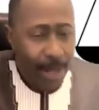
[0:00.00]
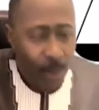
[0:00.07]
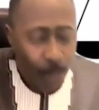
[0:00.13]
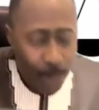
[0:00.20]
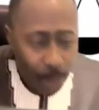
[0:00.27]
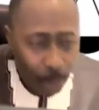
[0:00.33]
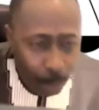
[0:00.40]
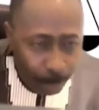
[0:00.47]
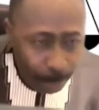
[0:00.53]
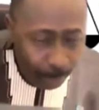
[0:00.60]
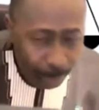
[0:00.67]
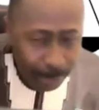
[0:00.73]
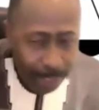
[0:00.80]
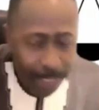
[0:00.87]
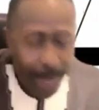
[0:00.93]
We will
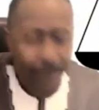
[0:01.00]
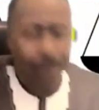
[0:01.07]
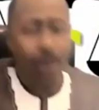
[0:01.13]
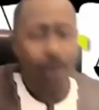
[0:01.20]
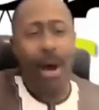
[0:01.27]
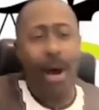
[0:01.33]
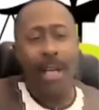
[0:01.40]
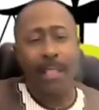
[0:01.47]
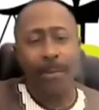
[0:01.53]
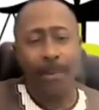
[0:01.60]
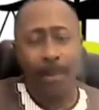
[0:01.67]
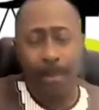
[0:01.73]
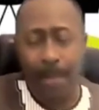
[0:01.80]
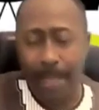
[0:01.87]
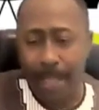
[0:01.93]
probably get ask
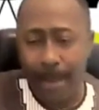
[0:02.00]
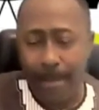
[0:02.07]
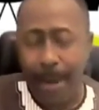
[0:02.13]
Mr.